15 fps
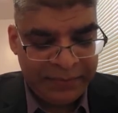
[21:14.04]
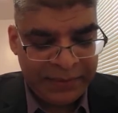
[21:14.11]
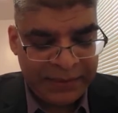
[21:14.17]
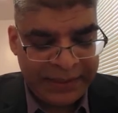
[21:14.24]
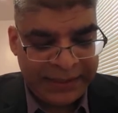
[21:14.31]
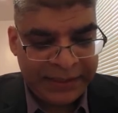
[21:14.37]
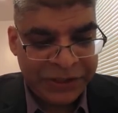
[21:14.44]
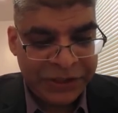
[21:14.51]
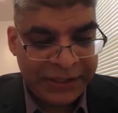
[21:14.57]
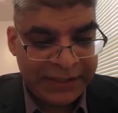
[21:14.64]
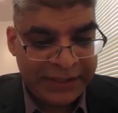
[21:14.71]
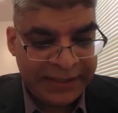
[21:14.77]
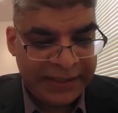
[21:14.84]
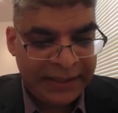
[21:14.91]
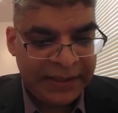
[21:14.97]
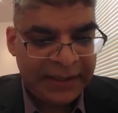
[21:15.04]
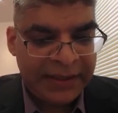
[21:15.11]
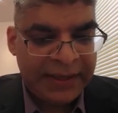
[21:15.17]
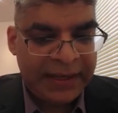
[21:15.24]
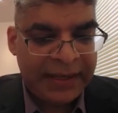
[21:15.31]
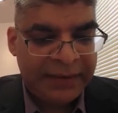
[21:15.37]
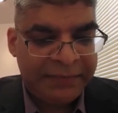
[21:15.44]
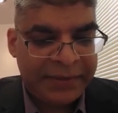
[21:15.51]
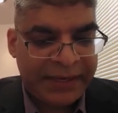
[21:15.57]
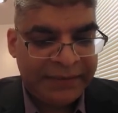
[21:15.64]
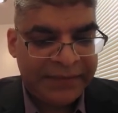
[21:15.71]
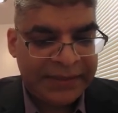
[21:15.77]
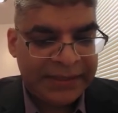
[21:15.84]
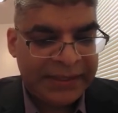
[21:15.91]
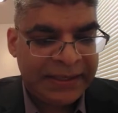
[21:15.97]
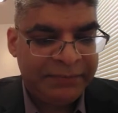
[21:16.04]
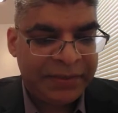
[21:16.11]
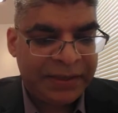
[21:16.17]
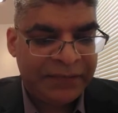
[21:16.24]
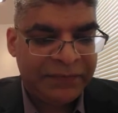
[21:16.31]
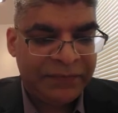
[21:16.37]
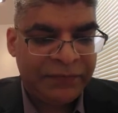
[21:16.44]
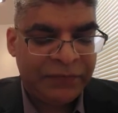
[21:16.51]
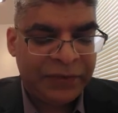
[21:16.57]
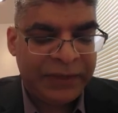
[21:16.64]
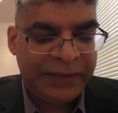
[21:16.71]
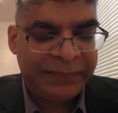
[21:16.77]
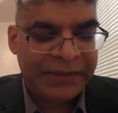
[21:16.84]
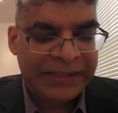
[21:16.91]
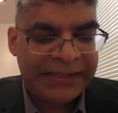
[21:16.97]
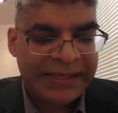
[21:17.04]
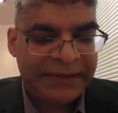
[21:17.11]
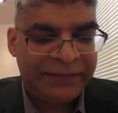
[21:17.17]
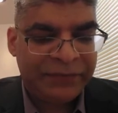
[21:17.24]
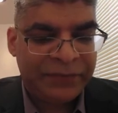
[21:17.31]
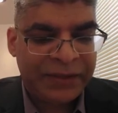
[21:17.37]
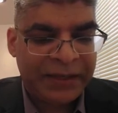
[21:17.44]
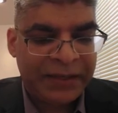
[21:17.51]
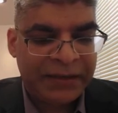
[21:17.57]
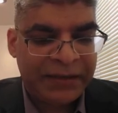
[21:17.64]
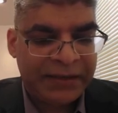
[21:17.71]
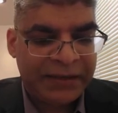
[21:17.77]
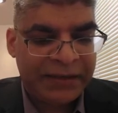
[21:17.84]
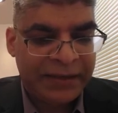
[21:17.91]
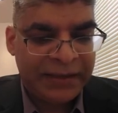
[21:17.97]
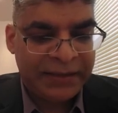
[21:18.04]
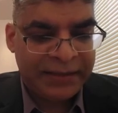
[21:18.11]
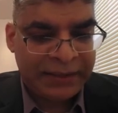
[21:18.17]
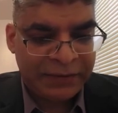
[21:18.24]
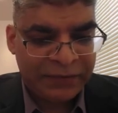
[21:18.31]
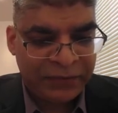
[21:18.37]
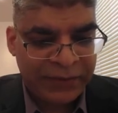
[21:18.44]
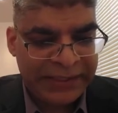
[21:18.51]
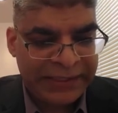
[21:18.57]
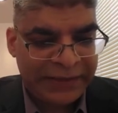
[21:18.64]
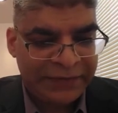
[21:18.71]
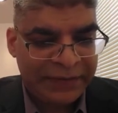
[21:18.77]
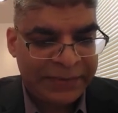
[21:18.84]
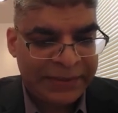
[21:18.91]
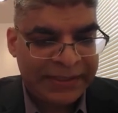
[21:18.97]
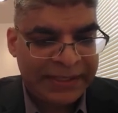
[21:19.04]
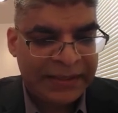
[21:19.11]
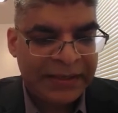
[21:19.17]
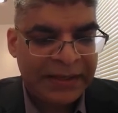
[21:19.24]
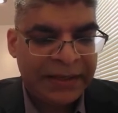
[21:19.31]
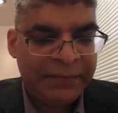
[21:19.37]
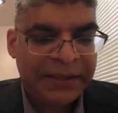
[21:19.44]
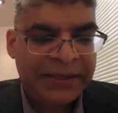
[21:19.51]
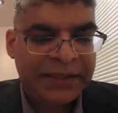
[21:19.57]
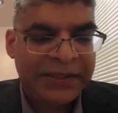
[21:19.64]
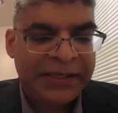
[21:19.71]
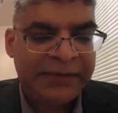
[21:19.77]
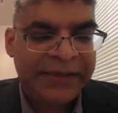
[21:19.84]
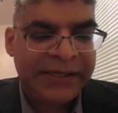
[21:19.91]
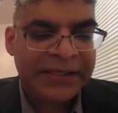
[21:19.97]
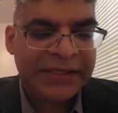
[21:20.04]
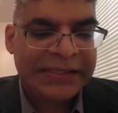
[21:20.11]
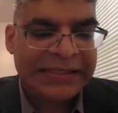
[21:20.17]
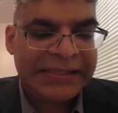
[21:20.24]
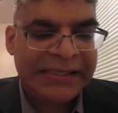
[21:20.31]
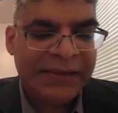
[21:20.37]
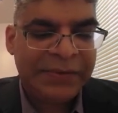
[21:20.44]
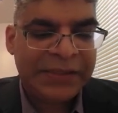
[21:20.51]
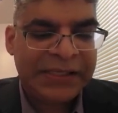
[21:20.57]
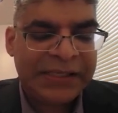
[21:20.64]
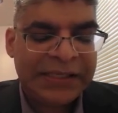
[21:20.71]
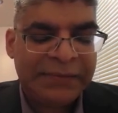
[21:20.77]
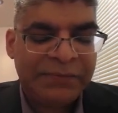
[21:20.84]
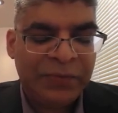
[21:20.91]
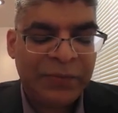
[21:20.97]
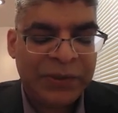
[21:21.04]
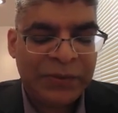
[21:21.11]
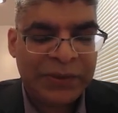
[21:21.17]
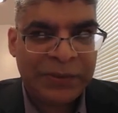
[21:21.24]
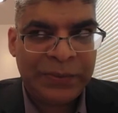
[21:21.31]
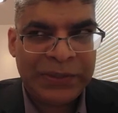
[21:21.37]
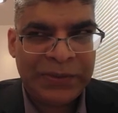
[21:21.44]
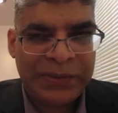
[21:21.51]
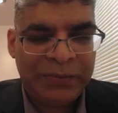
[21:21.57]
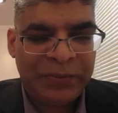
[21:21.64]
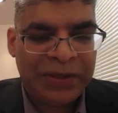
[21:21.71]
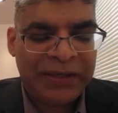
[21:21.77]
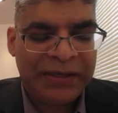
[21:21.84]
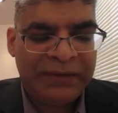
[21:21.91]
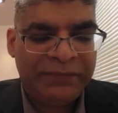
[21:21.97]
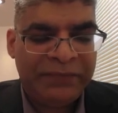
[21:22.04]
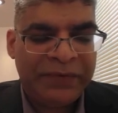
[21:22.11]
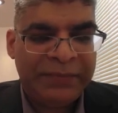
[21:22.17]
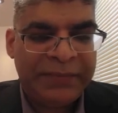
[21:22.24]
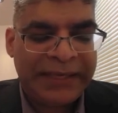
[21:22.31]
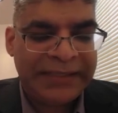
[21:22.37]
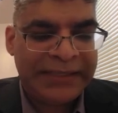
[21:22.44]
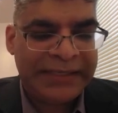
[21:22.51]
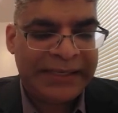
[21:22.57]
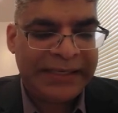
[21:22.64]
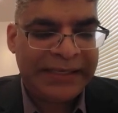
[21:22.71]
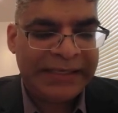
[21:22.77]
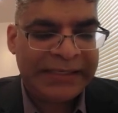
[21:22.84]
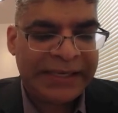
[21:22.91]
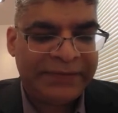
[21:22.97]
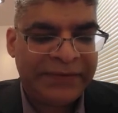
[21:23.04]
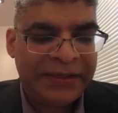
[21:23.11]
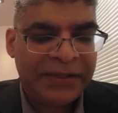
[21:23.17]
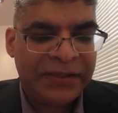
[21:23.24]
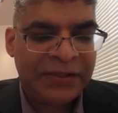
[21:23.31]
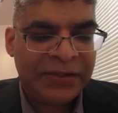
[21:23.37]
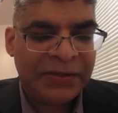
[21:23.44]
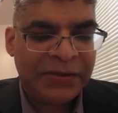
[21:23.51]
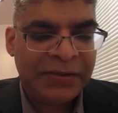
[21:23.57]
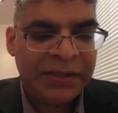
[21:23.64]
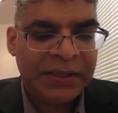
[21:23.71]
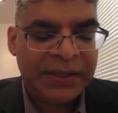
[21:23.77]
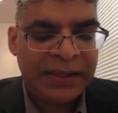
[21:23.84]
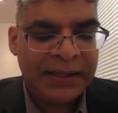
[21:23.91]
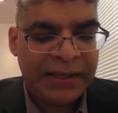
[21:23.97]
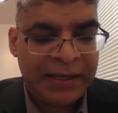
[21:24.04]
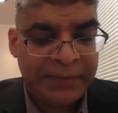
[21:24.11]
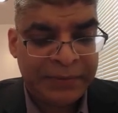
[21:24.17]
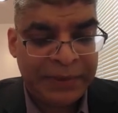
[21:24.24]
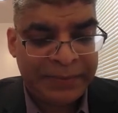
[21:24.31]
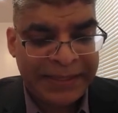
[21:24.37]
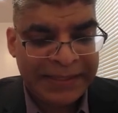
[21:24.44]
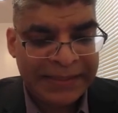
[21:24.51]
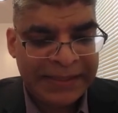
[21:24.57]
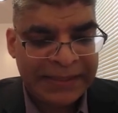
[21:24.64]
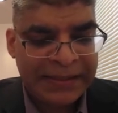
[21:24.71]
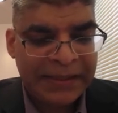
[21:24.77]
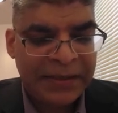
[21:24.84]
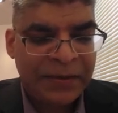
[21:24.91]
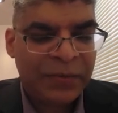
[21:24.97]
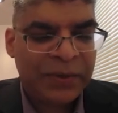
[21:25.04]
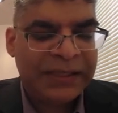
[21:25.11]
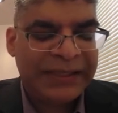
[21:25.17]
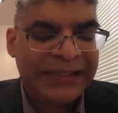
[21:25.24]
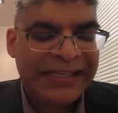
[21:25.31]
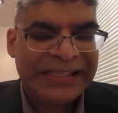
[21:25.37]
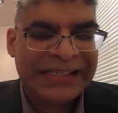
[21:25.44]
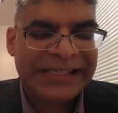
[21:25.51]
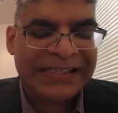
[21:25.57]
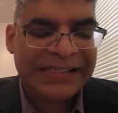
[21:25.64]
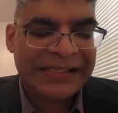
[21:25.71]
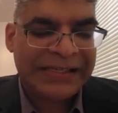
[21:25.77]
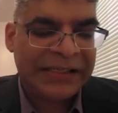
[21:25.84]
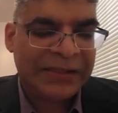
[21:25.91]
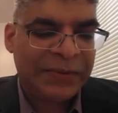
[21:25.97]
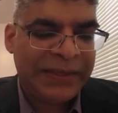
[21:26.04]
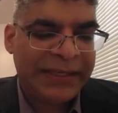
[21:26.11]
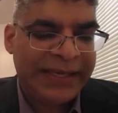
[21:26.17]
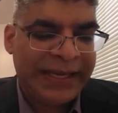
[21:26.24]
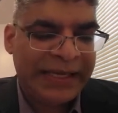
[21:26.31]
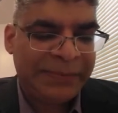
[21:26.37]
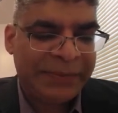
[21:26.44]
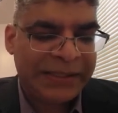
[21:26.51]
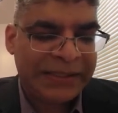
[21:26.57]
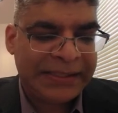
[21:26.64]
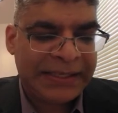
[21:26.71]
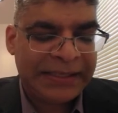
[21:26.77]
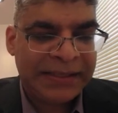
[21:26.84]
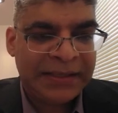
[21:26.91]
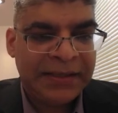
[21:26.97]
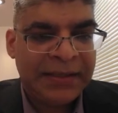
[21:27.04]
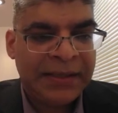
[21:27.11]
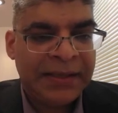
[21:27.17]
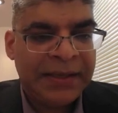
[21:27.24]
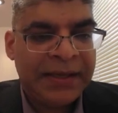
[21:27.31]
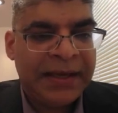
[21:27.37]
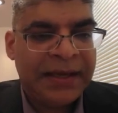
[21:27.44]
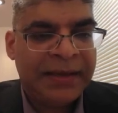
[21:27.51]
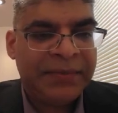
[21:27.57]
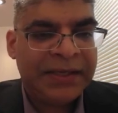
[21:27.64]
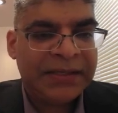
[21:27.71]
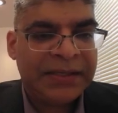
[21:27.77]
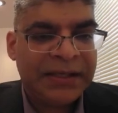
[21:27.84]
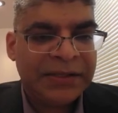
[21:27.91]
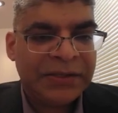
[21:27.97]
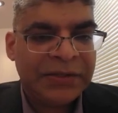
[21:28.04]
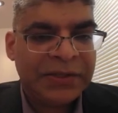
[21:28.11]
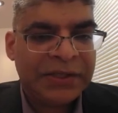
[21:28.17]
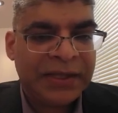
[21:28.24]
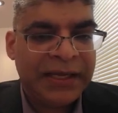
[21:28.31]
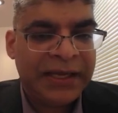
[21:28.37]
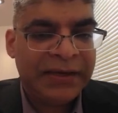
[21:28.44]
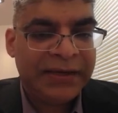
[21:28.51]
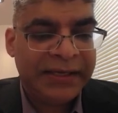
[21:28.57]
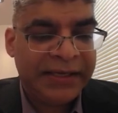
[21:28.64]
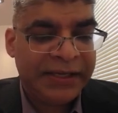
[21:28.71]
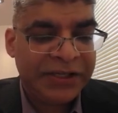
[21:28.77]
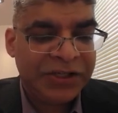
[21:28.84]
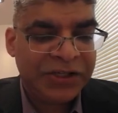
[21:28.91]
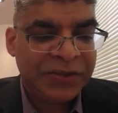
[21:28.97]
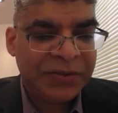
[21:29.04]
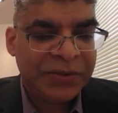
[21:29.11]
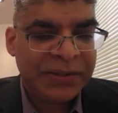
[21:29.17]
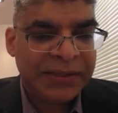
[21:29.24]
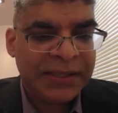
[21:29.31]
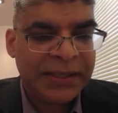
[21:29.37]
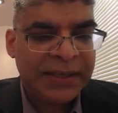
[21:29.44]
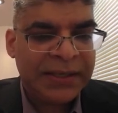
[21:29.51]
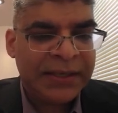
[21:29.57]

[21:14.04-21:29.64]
data sharing and privacy, but 40%, that was 47%. But the Generation Z, which were born from 1997 to the present, were the least concerned at 28%. There's also security issues.